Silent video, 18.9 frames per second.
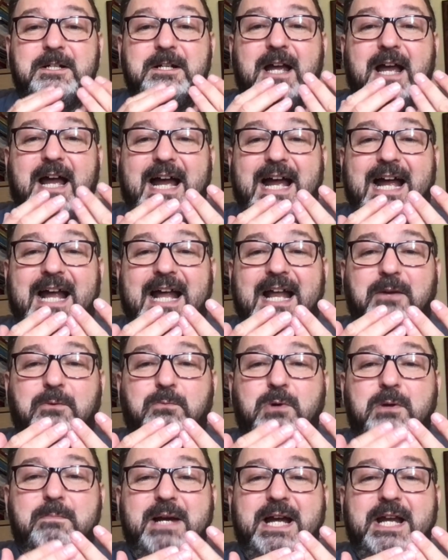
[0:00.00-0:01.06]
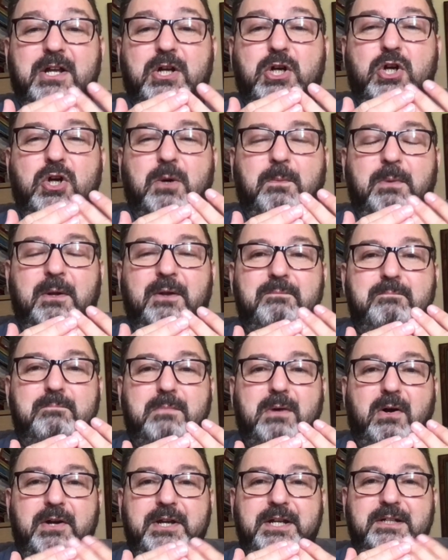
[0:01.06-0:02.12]
and we made a couple of
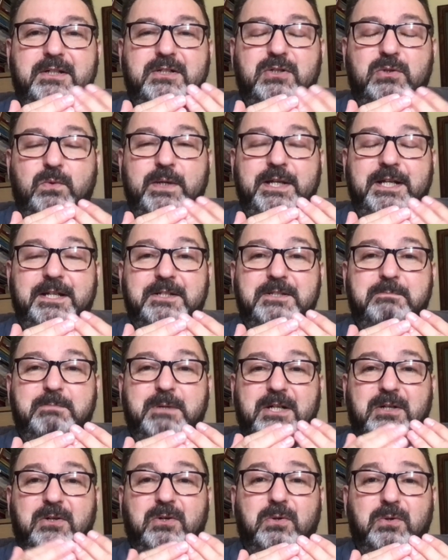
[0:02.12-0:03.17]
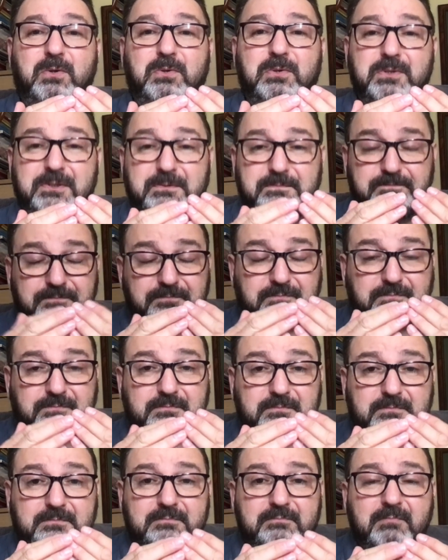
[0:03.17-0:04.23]
minor tweaks because
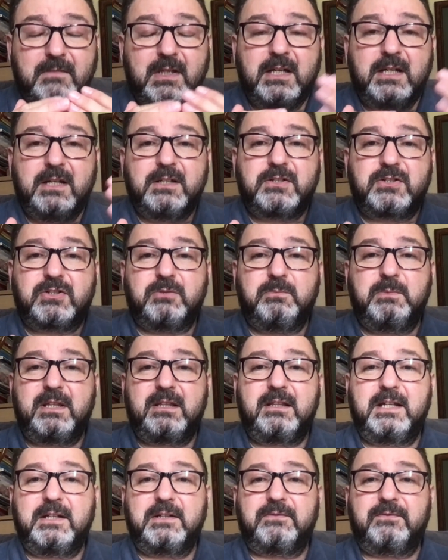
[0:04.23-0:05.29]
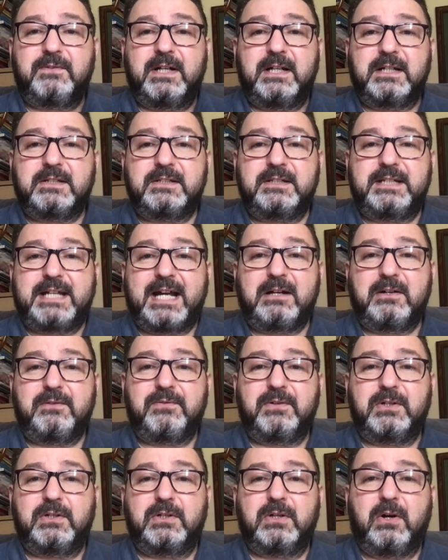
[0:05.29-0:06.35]
Some of the things that Gareth
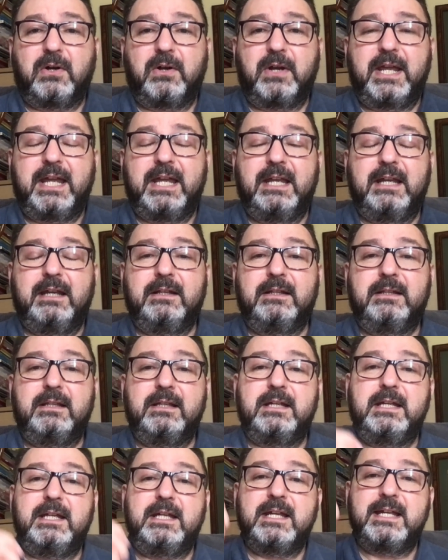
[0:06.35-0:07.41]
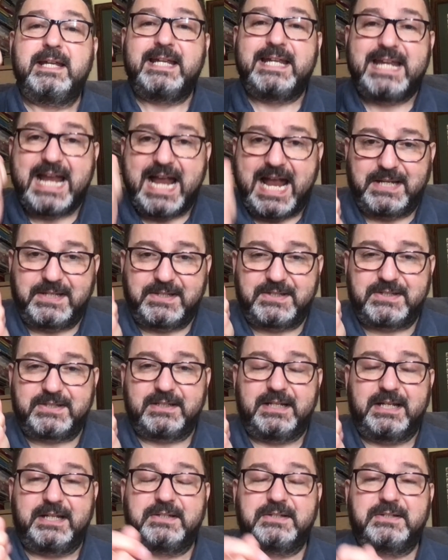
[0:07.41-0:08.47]
had got in the yes
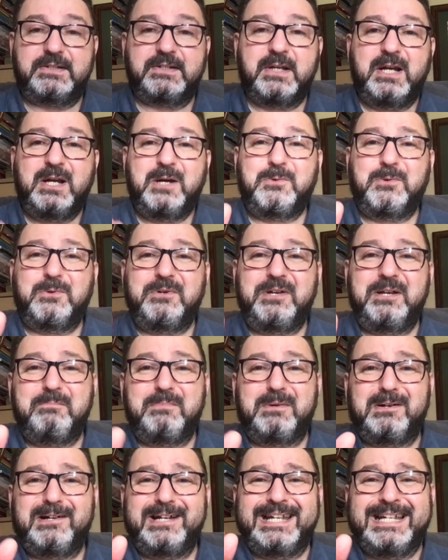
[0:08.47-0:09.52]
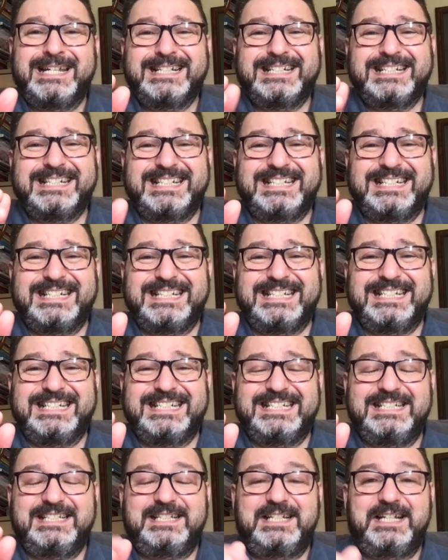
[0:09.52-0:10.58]
list were in my
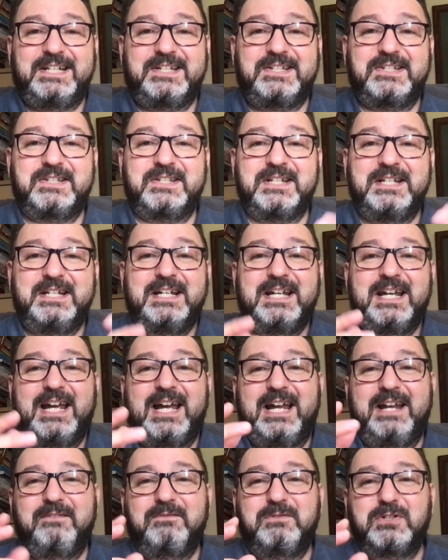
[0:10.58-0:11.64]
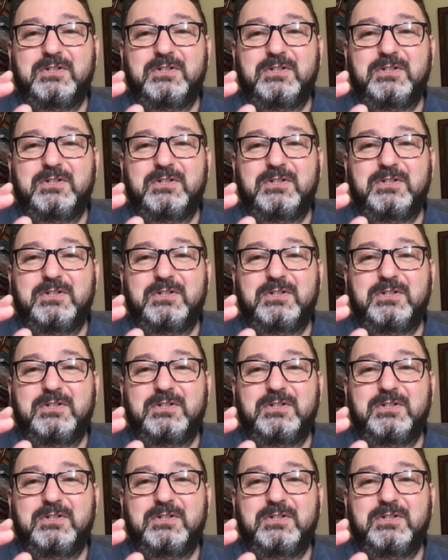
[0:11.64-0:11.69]
list, and there was a